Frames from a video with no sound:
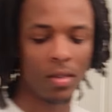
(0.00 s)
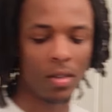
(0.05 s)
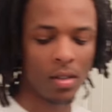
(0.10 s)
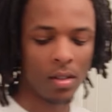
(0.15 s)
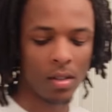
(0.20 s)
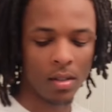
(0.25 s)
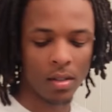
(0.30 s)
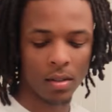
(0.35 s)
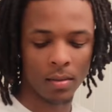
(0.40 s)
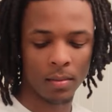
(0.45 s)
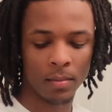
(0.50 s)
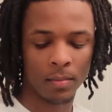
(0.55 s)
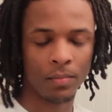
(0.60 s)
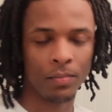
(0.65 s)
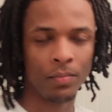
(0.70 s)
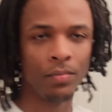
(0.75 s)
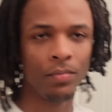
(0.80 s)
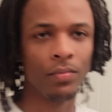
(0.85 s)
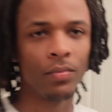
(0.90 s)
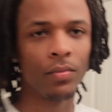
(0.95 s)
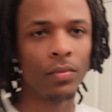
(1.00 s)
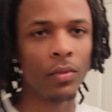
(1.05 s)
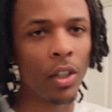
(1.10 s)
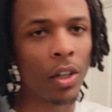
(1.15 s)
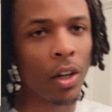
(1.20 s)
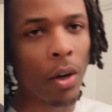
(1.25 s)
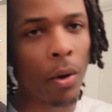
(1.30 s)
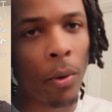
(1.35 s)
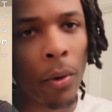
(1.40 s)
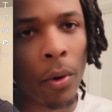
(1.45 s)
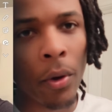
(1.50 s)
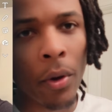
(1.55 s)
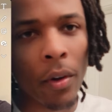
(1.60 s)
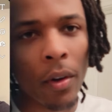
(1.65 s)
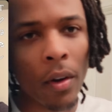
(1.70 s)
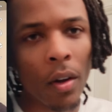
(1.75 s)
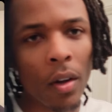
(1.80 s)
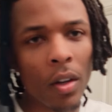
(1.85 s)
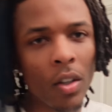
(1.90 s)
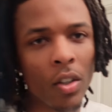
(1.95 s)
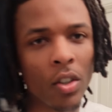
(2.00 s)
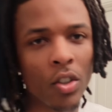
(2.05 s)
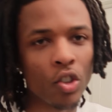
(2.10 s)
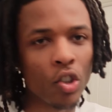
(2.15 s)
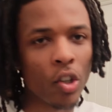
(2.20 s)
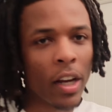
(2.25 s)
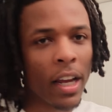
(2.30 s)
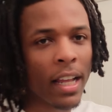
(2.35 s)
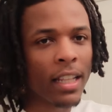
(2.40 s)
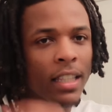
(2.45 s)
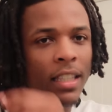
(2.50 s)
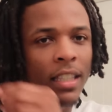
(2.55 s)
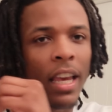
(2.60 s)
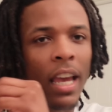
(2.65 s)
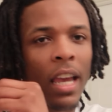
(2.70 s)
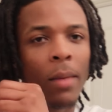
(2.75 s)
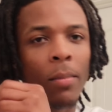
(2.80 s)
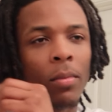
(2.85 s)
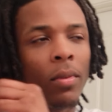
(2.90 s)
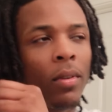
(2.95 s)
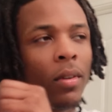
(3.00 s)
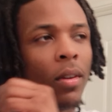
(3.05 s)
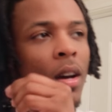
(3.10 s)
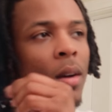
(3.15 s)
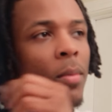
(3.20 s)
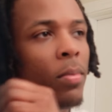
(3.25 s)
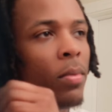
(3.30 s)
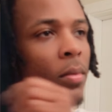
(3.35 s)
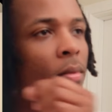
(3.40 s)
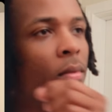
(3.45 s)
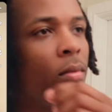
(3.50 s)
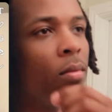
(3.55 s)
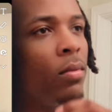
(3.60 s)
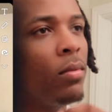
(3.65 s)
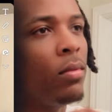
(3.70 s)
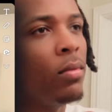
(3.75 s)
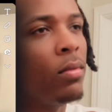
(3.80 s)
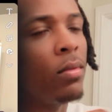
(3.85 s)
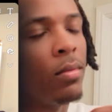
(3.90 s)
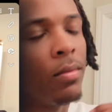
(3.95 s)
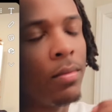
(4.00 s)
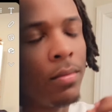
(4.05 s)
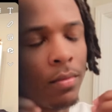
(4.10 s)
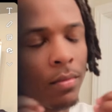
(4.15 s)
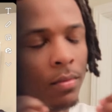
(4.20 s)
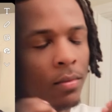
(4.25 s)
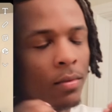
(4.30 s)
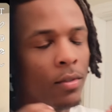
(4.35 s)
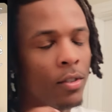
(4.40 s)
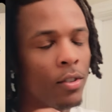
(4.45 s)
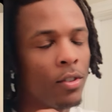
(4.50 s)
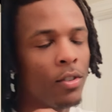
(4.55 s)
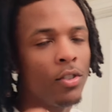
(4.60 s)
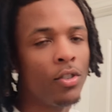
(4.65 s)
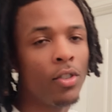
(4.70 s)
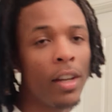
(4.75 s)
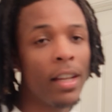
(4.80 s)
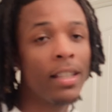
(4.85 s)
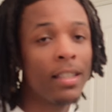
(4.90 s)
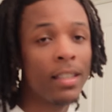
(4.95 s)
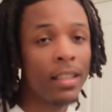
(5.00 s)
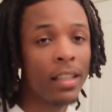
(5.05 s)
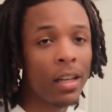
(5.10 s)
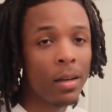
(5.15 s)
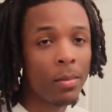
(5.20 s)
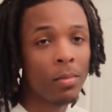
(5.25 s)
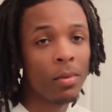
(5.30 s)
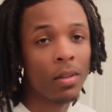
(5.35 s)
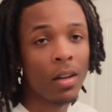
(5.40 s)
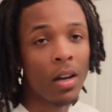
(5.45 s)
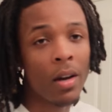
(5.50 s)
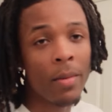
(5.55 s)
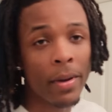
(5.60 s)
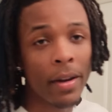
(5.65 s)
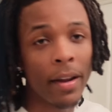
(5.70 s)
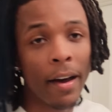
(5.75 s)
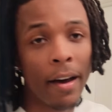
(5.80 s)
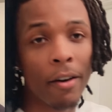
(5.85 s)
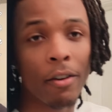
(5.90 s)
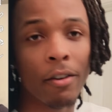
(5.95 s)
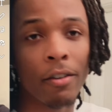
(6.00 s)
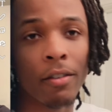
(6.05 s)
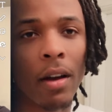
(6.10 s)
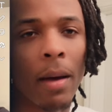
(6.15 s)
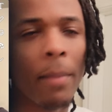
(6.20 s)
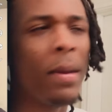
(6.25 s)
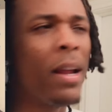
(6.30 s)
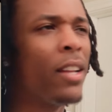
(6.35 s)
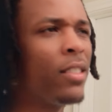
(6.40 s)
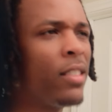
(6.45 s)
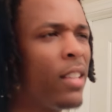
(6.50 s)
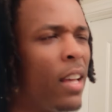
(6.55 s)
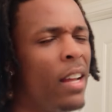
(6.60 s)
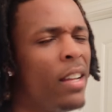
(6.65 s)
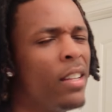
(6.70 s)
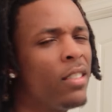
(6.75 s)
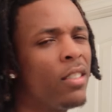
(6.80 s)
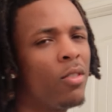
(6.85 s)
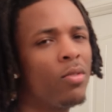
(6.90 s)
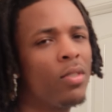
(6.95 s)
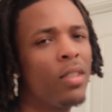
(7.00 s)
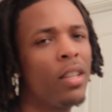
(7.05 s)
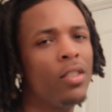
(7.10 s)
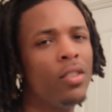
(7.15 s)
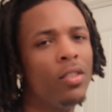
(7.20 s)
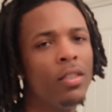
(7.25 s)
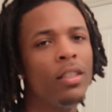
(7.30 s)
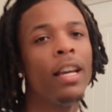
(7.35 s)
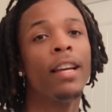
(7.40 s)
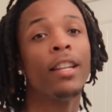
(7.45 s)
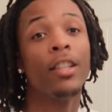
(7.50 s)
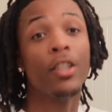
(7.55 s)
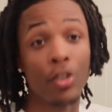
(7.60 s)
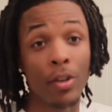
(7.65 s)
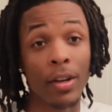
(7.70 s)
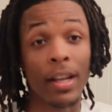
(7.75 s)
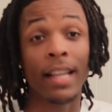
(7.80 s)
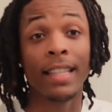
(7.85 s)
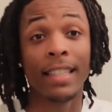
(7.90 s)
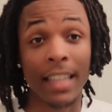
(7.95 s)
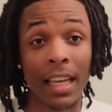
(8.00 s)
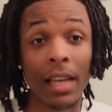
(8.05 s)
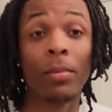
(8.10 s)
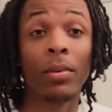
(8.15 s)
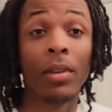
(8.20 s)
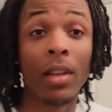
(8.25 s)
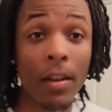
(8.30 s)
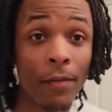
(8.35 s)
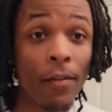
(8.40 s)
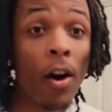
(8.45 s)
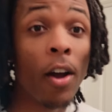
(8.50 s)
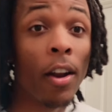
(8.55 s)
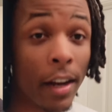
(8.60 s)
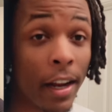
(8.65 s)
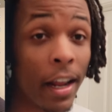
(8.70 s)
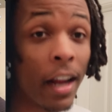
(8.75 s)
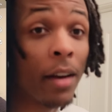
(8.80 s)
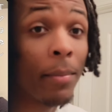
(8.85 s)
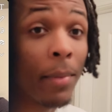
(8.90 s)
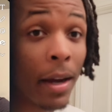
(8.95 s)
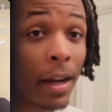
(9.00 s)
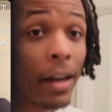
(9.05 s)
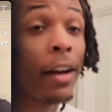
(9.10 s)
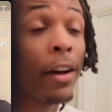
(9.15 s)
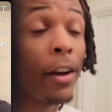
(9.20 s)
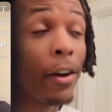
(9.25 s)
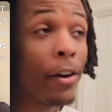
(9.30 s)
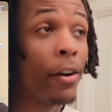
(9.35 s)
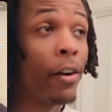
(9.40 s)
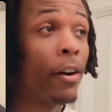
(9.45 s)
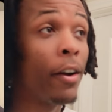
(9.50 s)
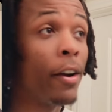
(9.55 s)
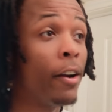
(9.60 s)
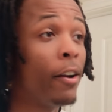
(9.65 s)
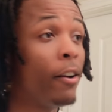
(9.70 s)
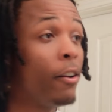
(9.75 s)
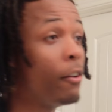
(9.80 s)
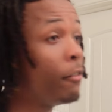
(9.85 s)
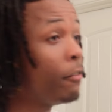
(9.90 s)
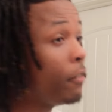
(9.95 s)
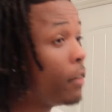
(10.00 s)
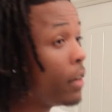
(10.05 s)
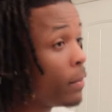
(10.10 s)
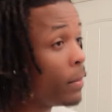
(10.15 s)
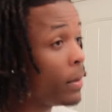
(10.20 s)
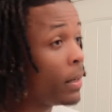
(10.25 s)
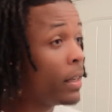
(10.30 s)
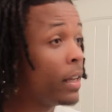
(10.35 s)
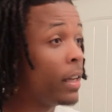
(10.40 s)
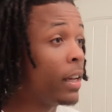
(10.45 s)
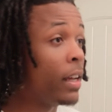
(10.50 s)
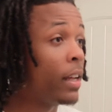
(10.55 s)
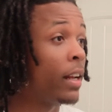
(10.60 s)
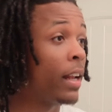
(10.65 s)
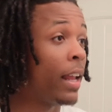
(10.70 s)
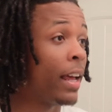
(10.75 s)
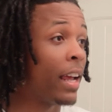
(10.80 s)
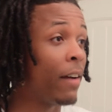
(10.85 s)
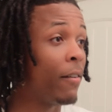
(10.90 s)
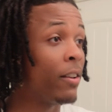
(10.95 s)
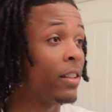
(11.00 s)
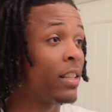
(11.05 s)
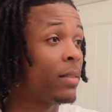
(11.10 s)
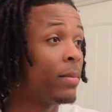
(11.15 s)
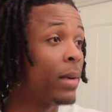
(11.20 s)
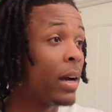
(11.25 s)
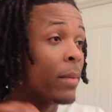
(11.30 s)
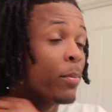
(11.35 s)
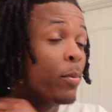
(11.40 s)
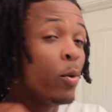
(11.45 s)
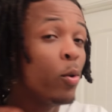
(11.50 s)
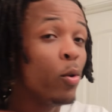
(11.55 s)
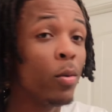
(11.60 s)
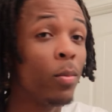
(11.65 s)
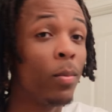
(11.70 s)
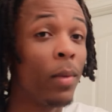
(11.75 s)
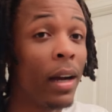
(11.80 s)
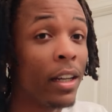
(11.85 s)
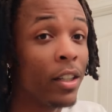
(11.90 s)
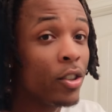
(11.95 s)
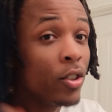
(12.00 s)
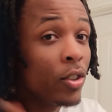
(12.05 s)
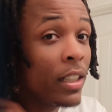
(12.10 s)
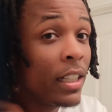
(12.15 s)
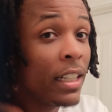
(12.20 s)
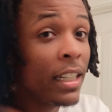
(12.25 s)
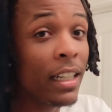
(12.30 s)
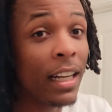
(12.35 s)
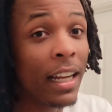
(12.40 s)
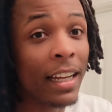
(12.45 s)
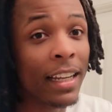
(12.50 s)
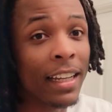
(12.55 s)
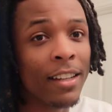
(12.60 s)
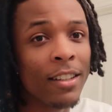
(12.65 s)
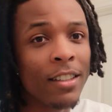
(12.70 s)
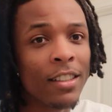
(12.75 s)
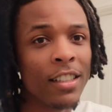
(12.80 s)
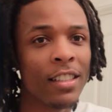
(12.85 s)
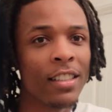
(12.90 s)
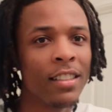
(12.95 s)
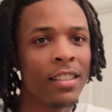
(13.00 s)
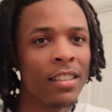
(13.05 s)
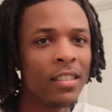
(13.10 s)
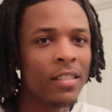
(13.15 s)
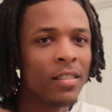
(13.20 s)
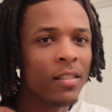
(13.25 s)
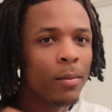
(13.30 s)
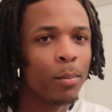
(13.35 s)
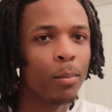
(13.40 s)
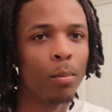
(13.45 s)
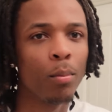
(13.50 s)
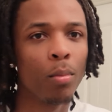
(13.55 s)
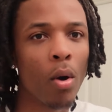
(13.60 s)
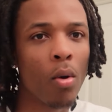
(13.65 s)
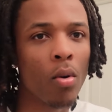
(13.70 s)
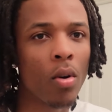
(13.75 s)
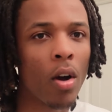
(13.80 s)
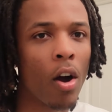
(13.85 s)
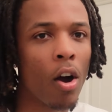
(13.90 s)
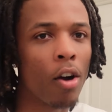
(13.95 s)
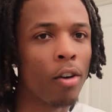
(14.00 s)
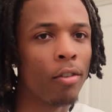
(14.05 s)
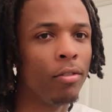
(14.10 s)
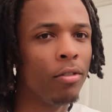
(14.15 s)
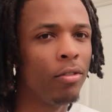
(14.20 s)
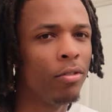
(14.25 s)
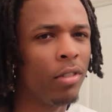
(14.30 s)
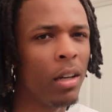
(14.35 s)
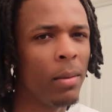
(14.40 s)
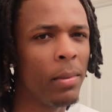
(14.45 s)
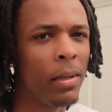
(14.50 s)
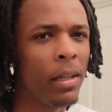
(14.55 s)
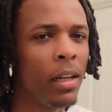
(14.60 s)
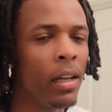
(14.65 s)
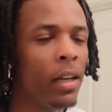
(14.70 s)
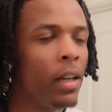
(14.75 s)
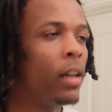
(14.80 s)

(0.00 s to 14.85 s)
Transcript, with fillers: uh you know dreads can't cut dreads kept coming out. I'm not saying I ain't gonna say yeah, dreads kept falling out of my hair, you feel me? Like every time I pulled my dread, like it just broke off, you feel me?